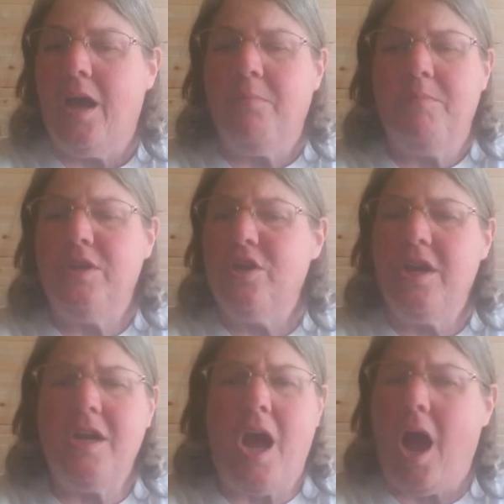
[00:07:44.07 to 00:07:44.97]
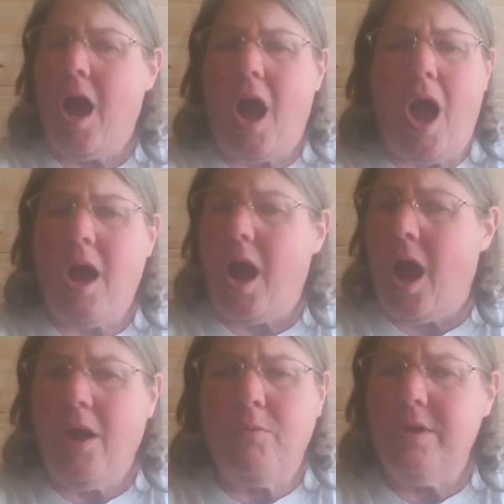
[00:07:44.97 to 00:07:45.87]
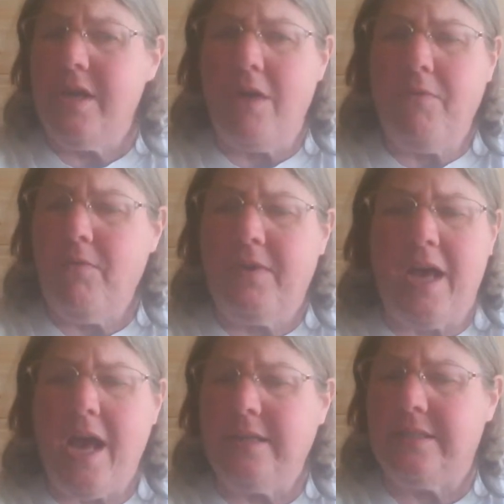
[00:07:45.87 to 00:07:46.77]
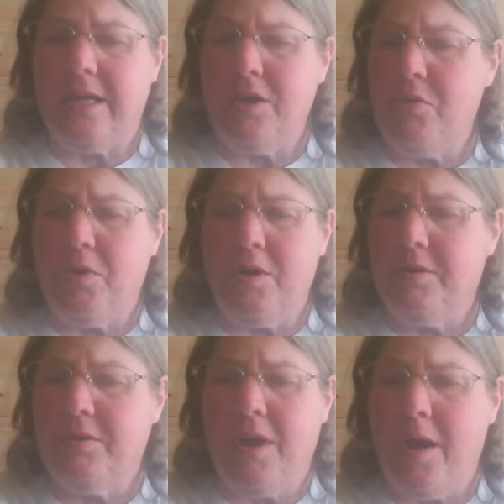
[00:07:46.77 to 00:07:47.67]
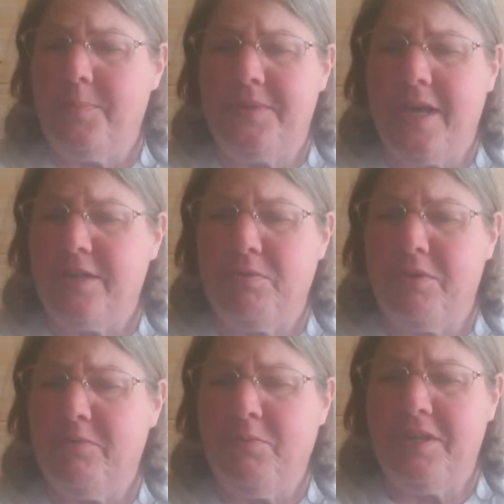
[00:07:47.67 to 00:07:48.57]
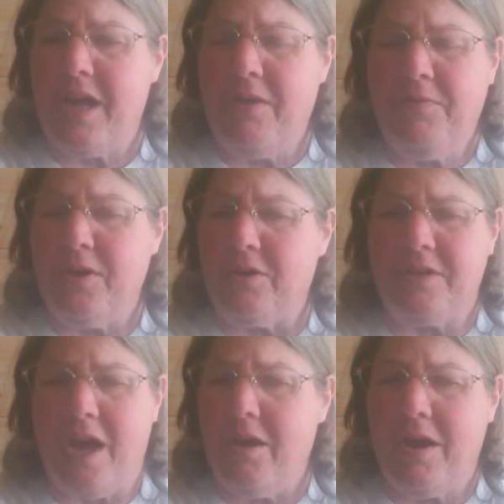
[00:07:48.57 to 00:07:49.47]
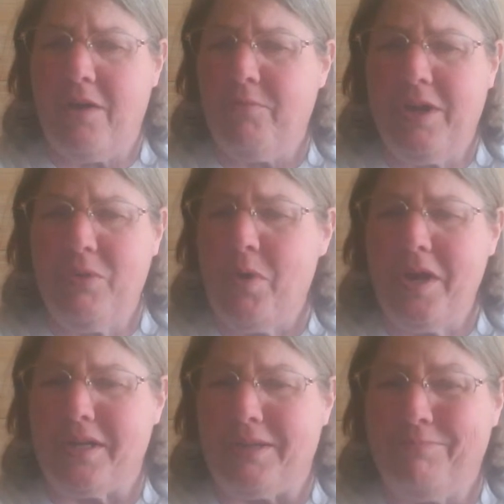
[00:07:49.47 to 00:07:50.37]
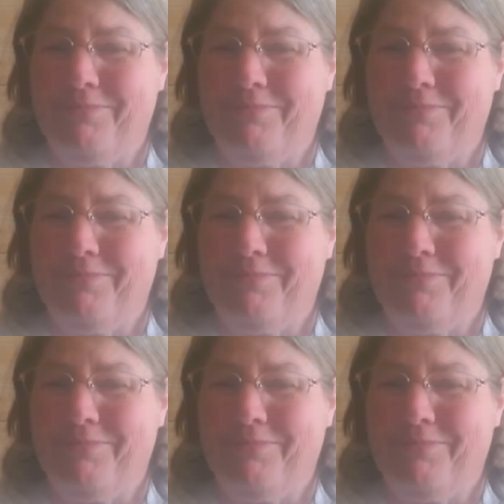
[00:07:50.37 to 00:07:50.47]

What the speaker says: Michigan, I would never have guessed that you were obsessed with daffodils. I really wouldn't.